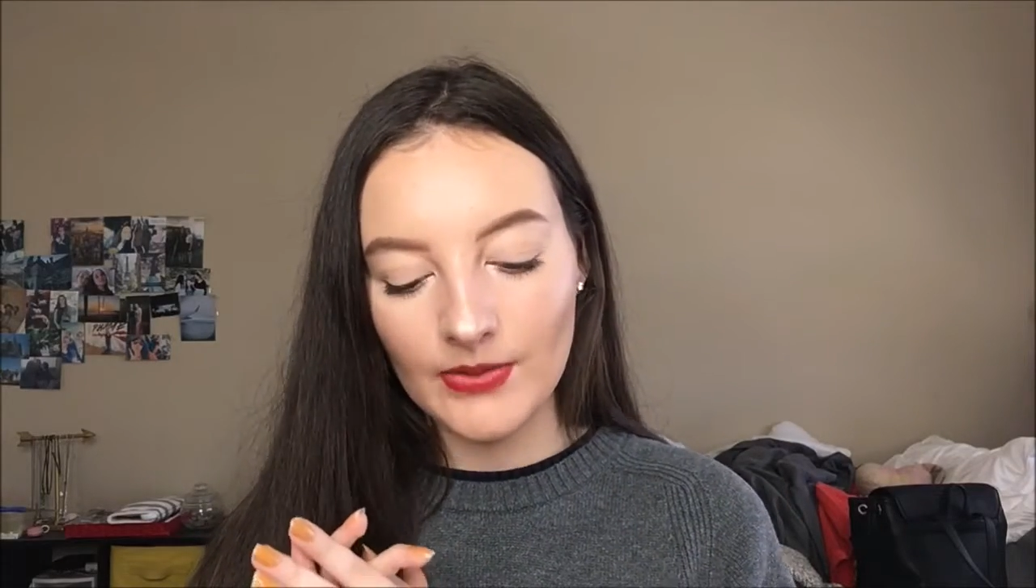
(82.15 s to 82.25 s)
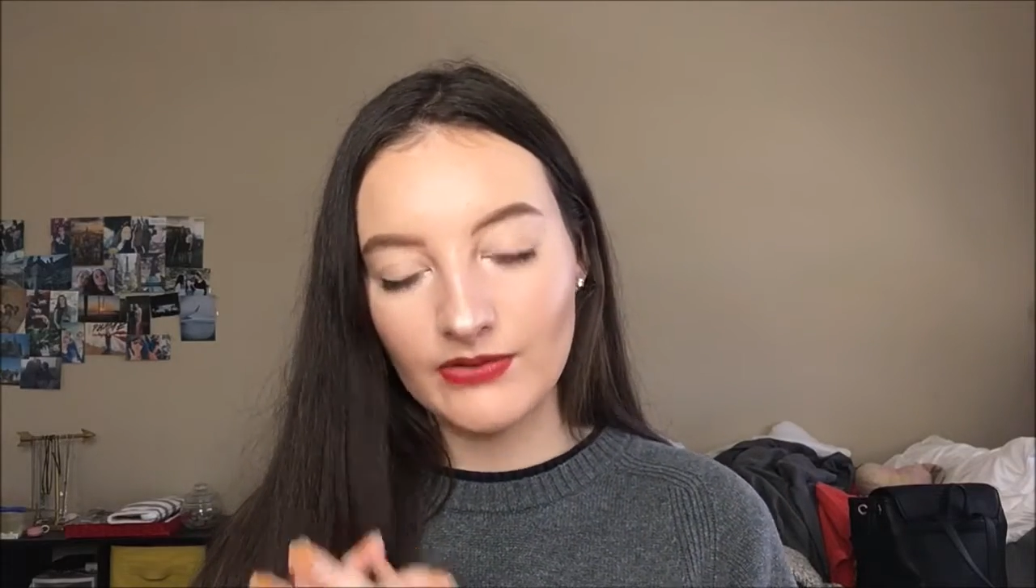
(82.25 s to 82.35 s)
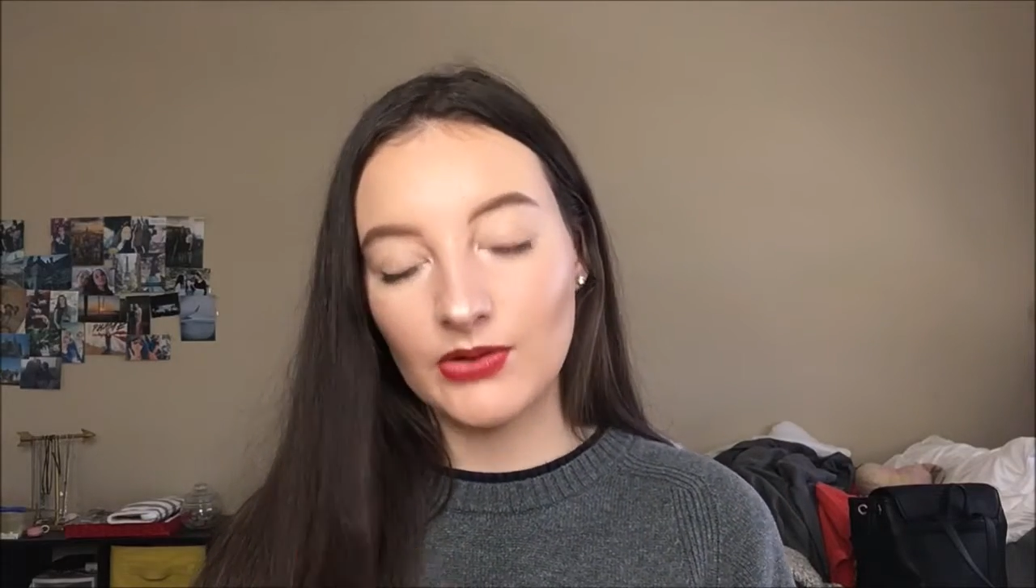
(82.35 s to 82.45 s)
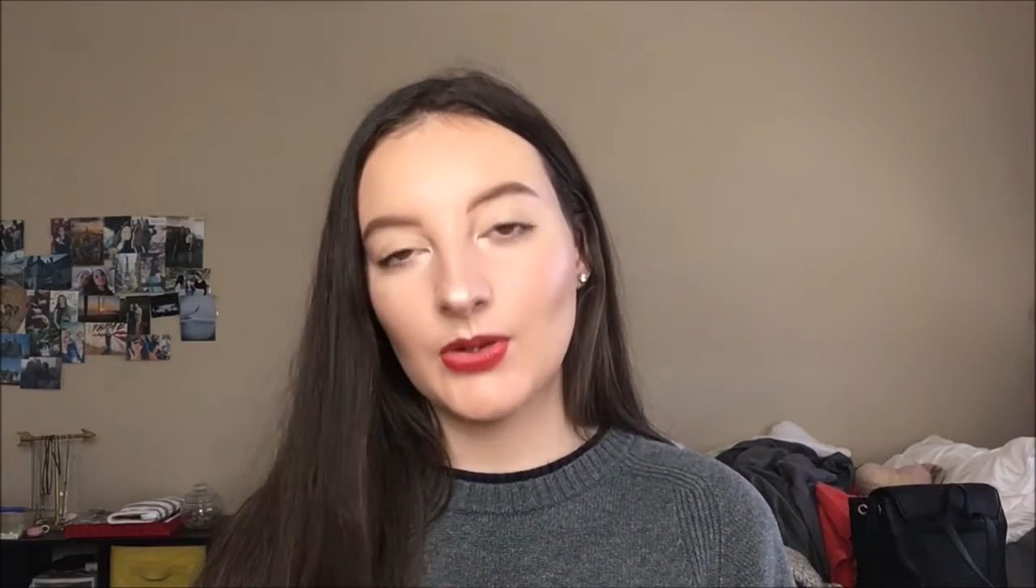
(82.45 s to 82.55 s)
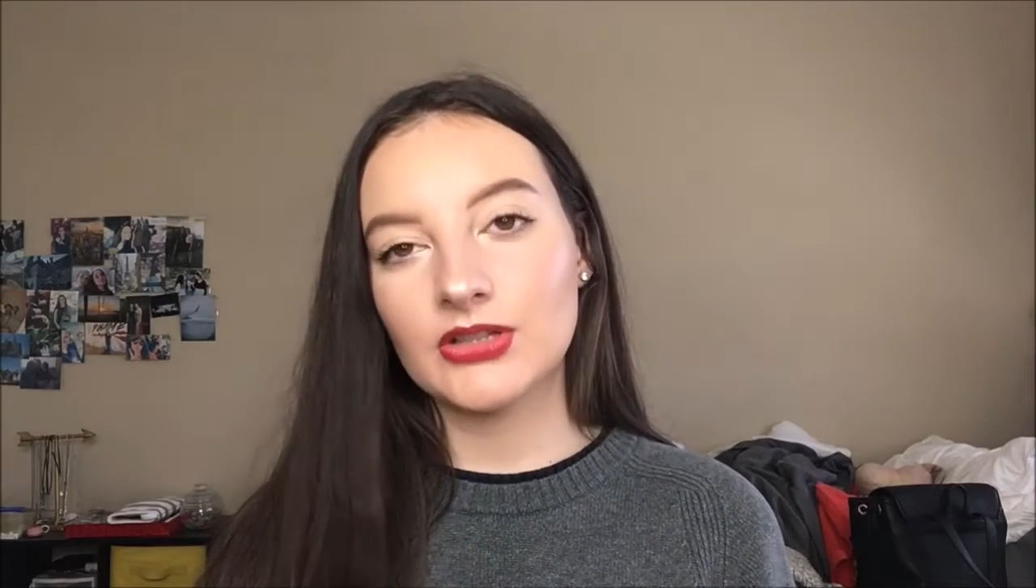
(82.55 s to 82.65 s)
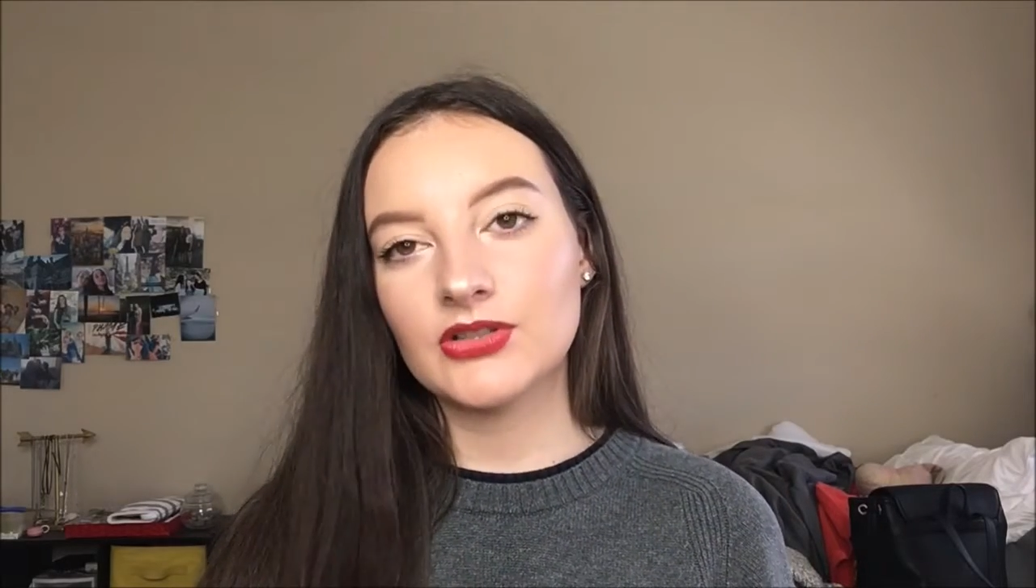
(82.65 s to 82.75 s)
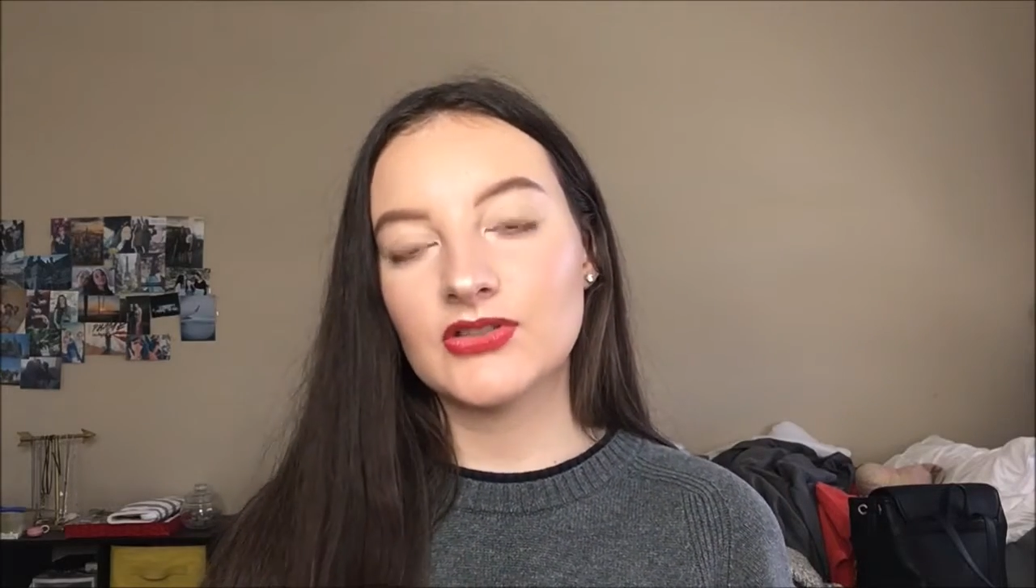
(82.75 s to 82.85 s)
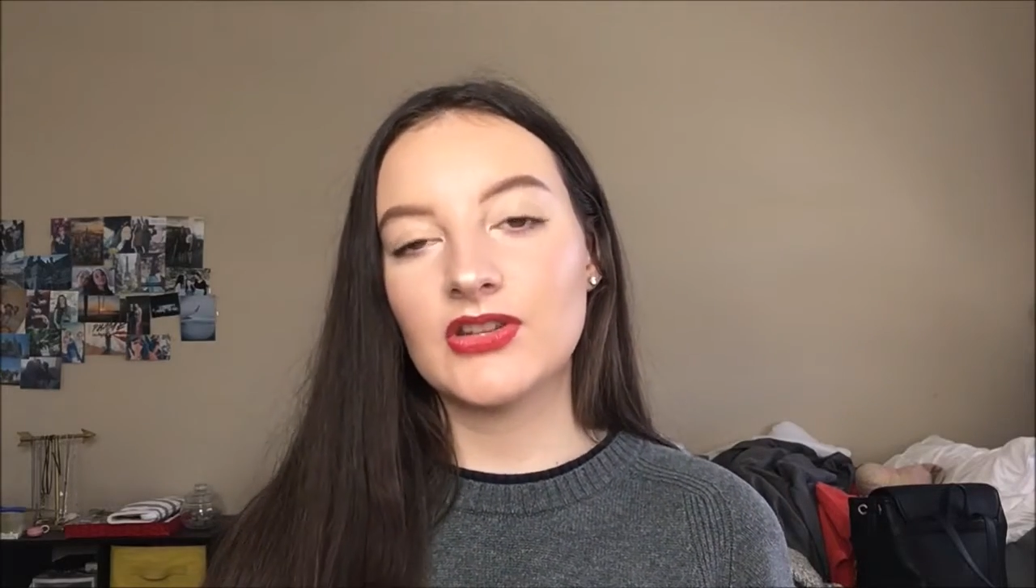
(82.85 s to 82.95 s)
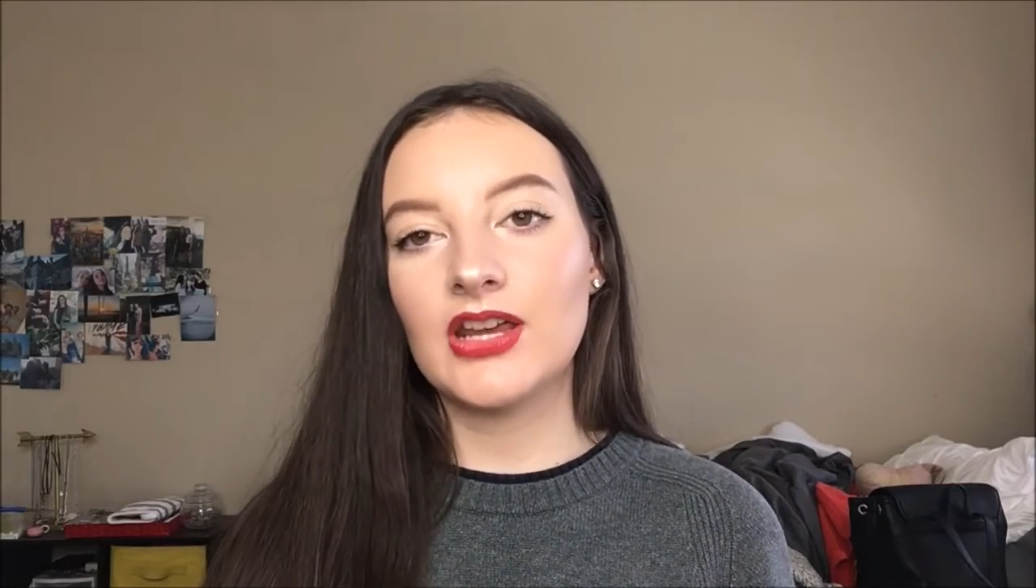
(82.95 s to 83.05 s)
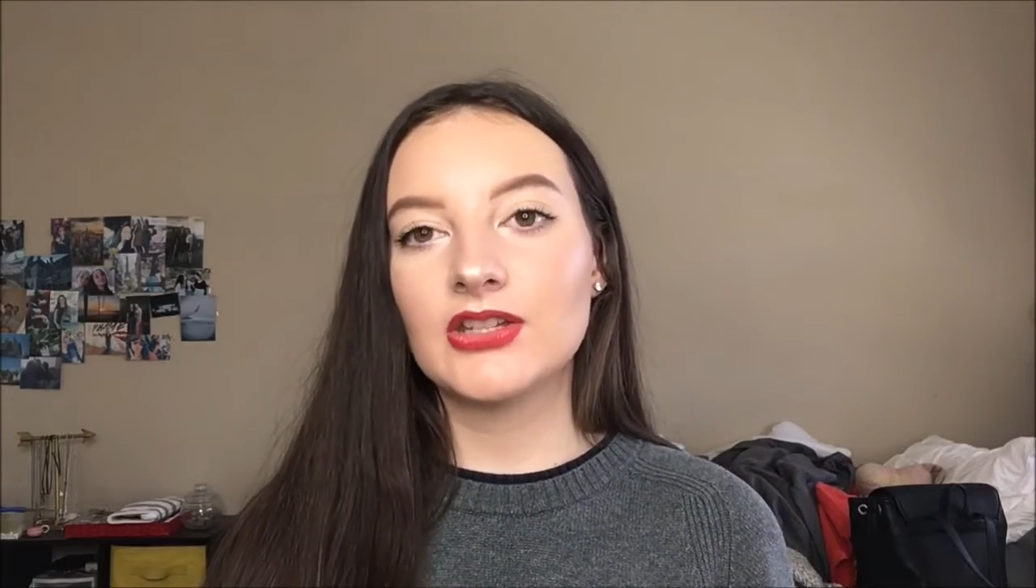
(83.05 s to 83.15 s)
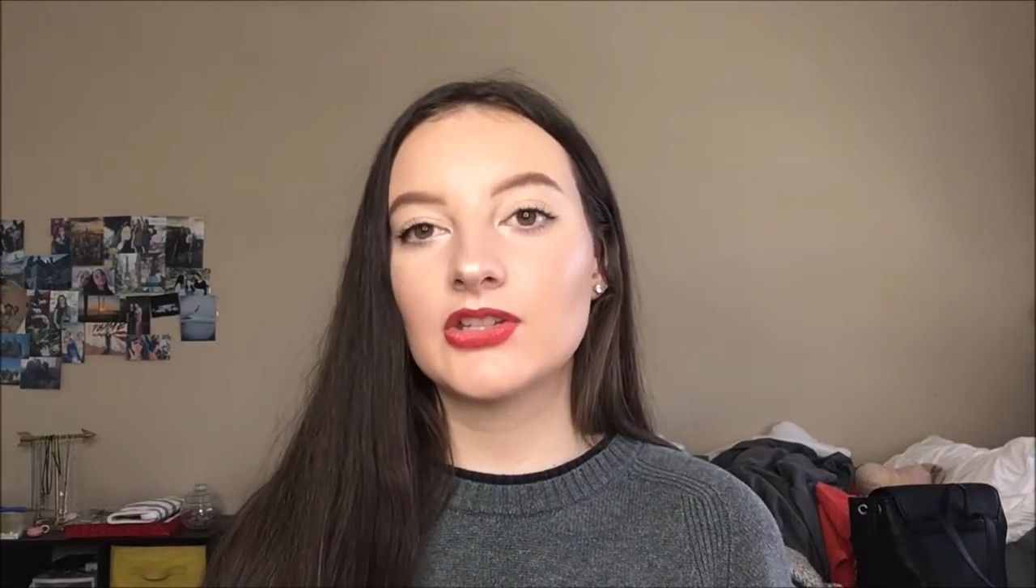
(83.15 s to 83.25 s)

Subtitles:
But if you want to see a